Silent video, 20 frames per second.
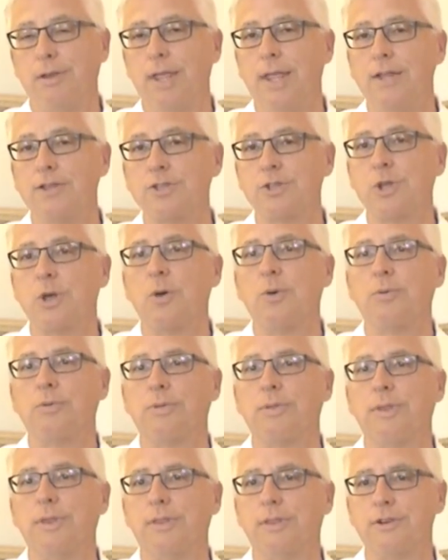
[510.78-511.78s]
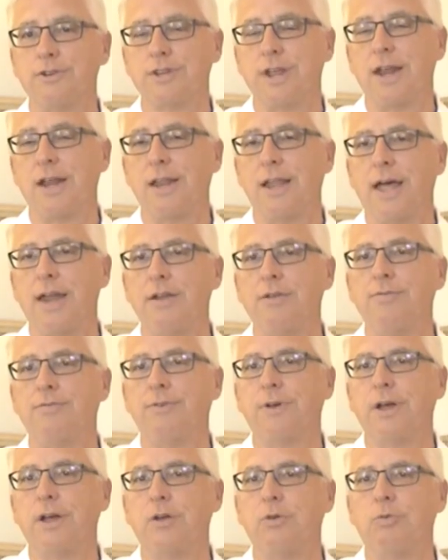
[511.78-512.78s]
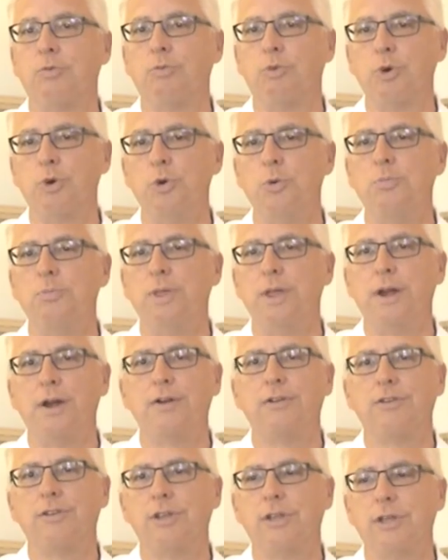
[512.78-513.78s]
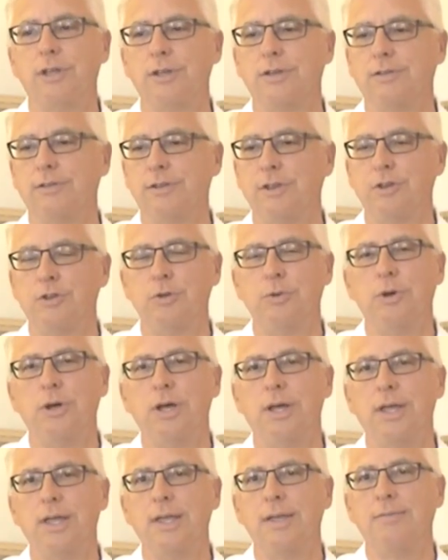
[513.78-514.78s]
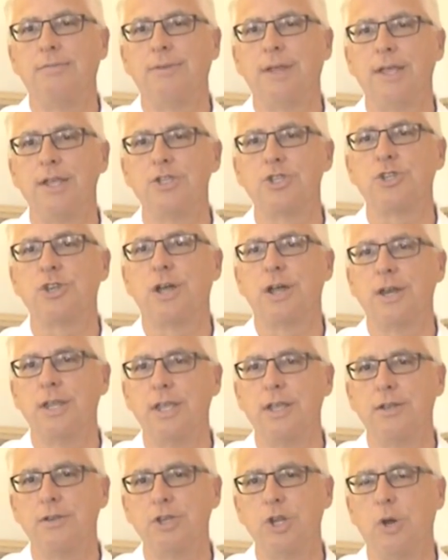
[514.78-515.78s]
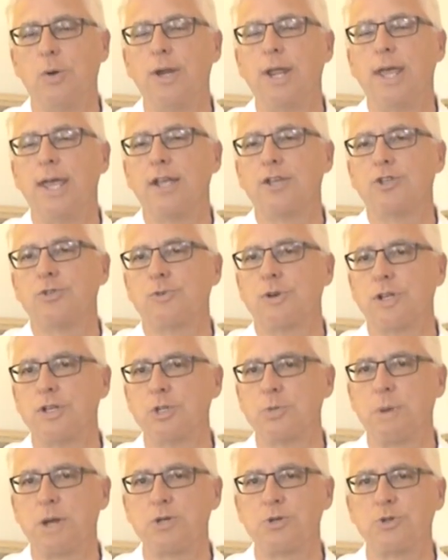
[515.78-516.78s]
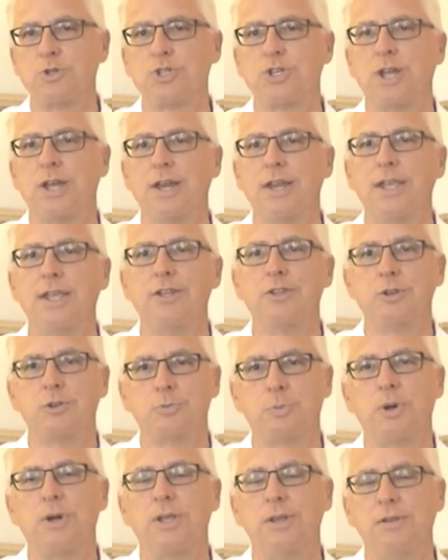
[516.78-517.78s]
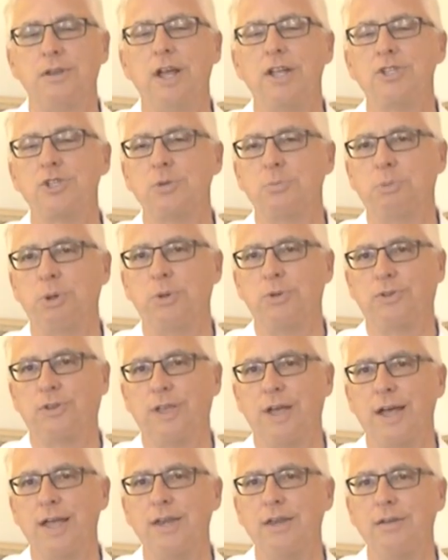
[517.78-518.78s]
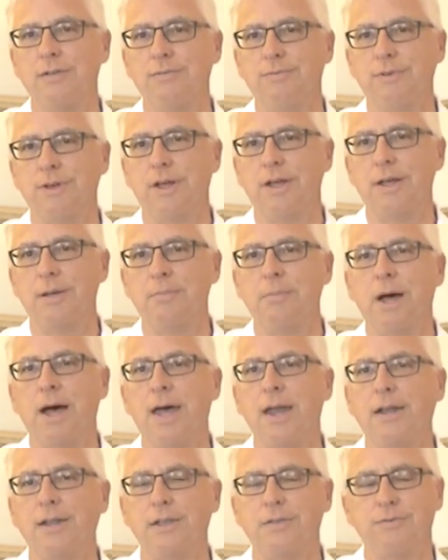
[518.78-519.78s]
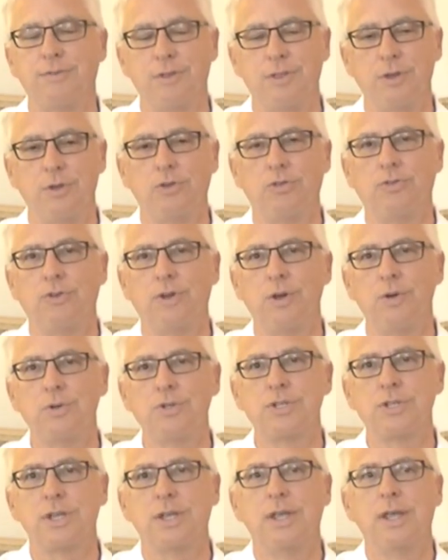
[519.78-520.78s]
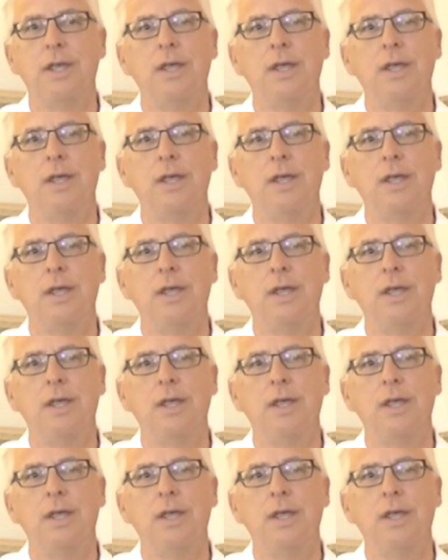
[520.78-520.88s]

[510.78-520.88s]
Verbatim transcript: and so there's not a lot of uh, room there to to do a, a study, of, you know, an extra special study. It's a pretty nuts and bolts kind of uh, modeling for those folks.